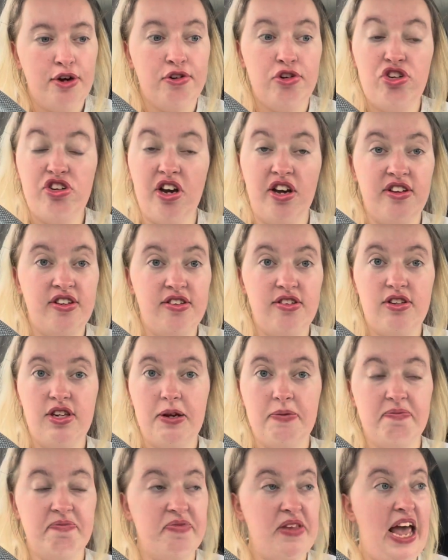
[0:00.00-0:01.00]
just
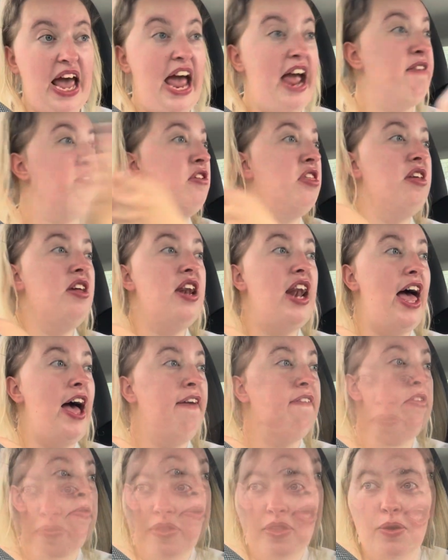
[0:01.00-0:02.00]
everything
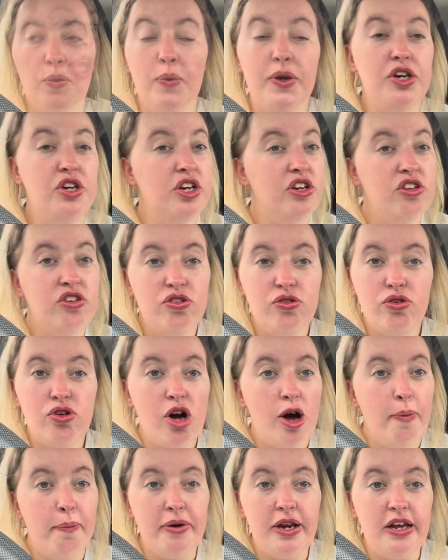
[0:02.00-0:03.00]
left me, which I still
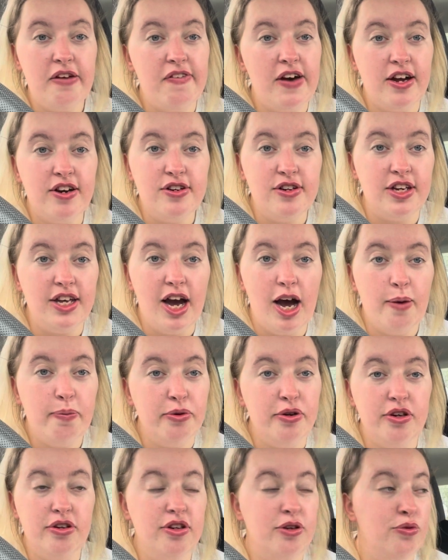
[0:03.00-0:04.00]
can't believe actually
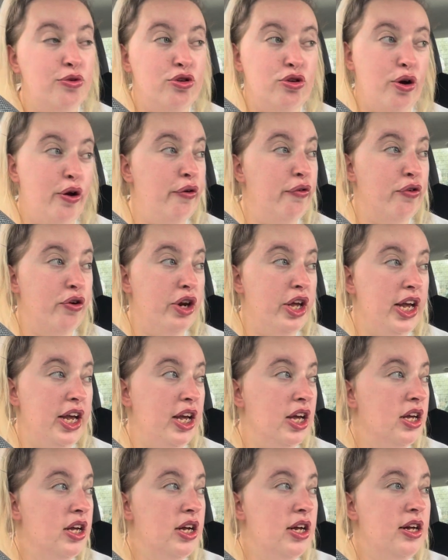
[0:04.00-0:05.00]
happened. That was so funny,
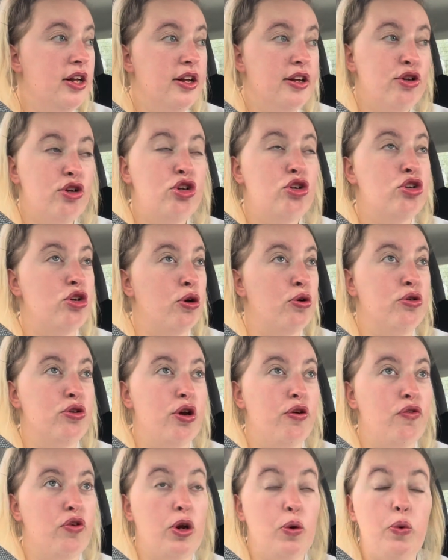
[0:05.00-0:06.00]
so
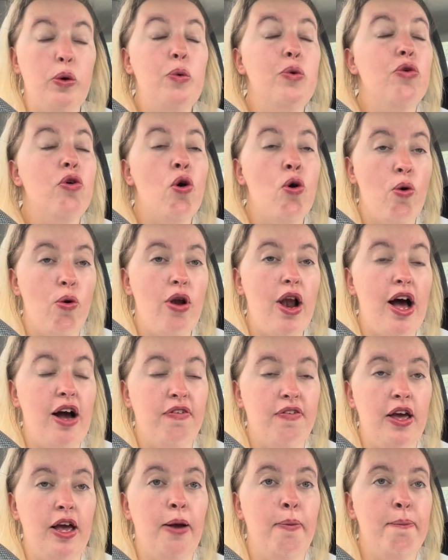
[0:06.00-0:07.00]
funny. We were all
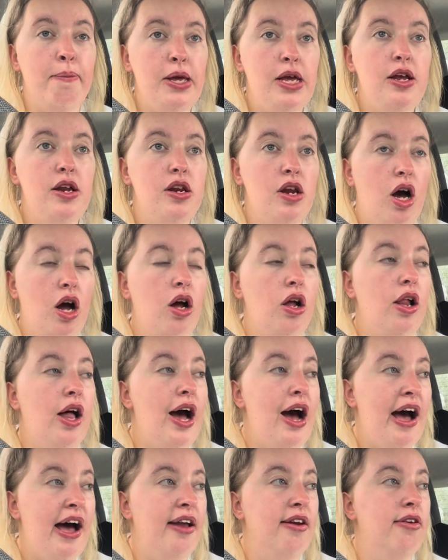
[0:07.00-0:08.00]
laughing, me, Niall
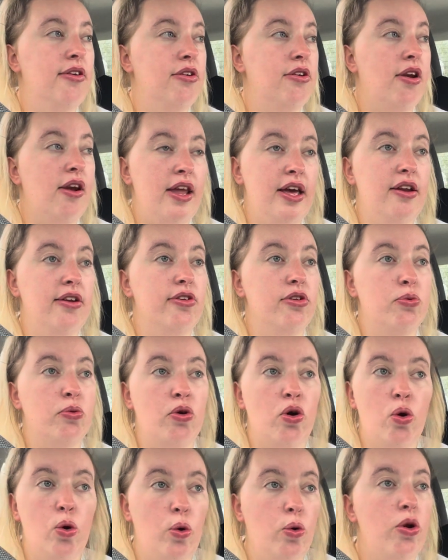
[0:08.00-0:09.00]
and Lynn
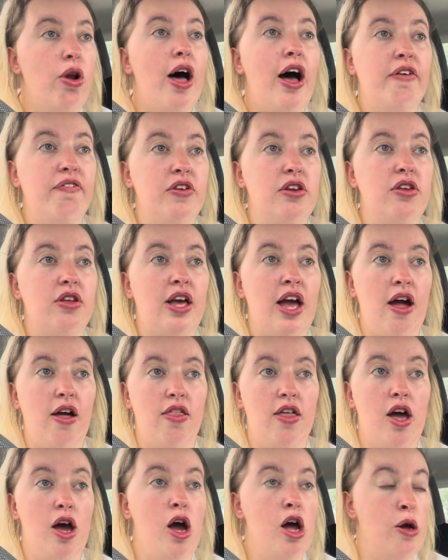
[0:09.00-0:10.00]
were all laughing
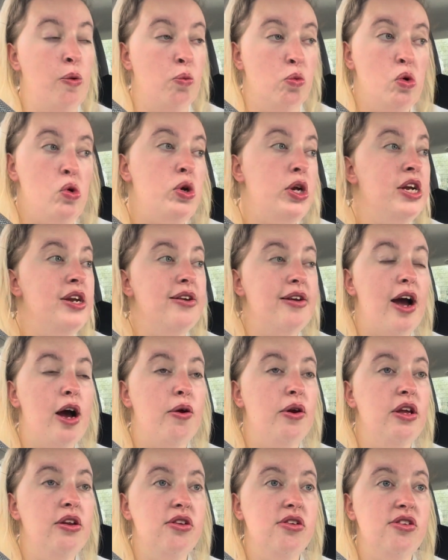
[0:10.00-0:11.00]
together and walking
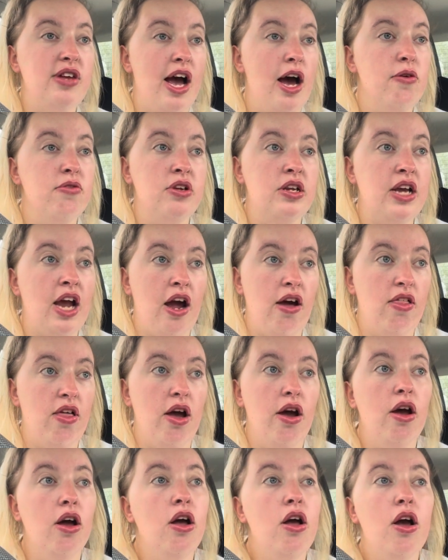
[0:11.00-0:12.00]
down into town
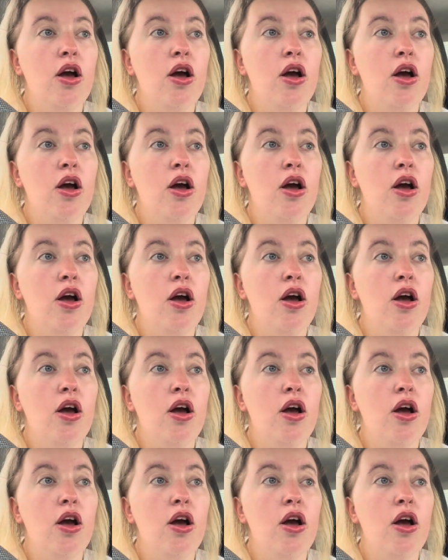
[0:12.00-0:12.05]
together,